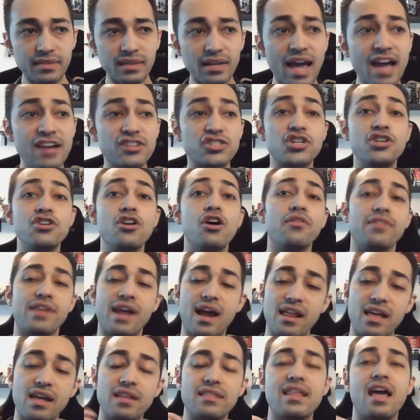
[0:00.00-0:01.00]
Actually, no, now
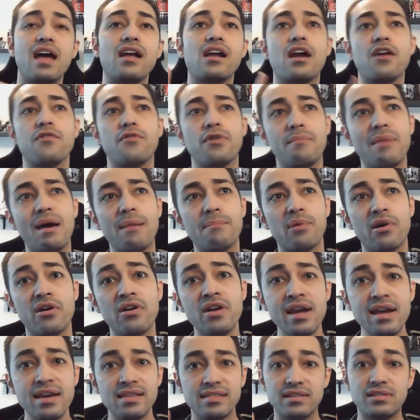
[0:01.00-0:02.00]
that, now that I remember,
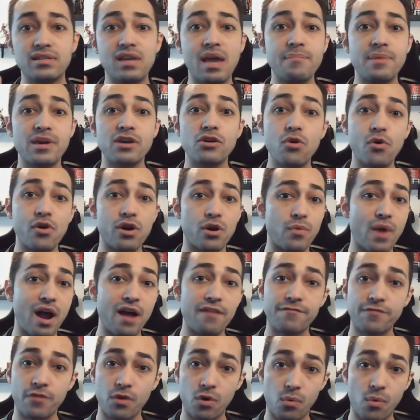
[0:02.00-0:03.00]
this had been going around
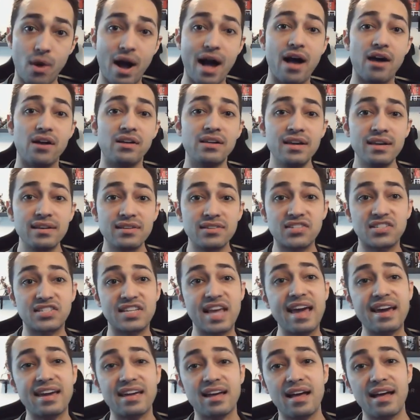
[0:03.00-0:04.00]
for a while.
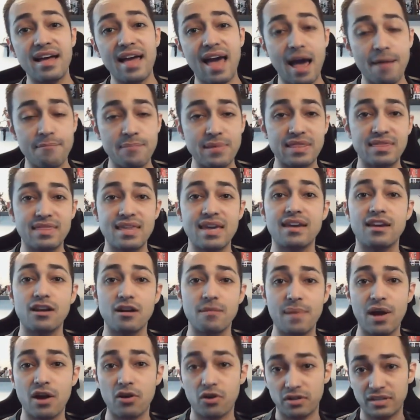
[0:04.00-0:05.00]
Sega had been thinking
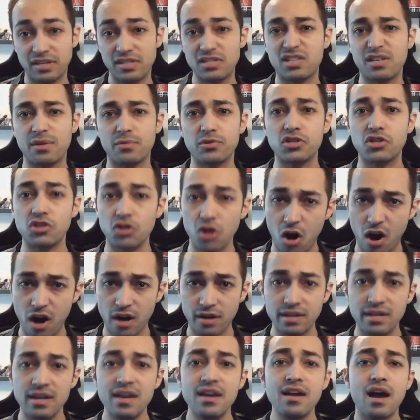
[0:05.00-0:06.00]
about, or at least there was
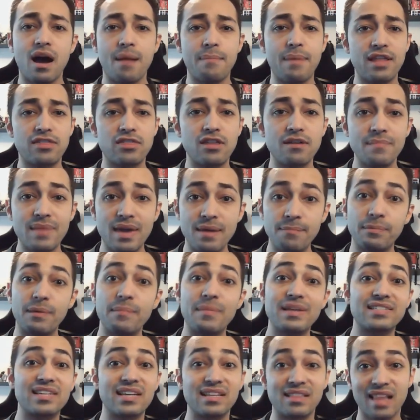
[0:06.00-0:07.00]
talk, about them
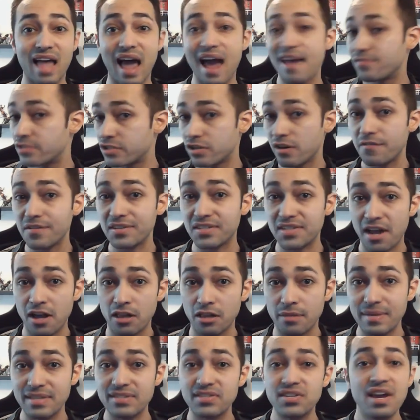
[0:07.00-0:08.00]
implementing live service
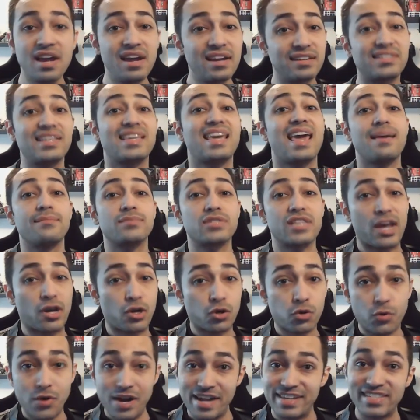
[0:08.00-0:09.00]
elements to games like
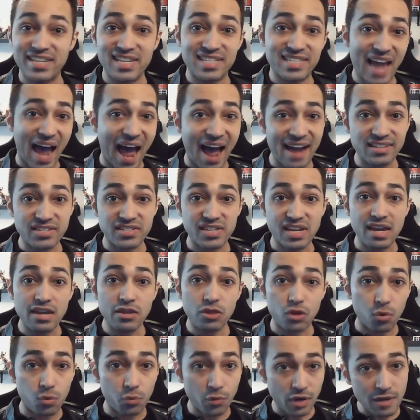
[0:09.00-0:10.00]
Crazy Taxi,
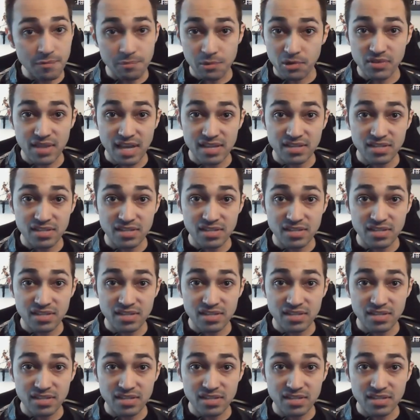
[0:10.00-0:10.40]
the reboot that's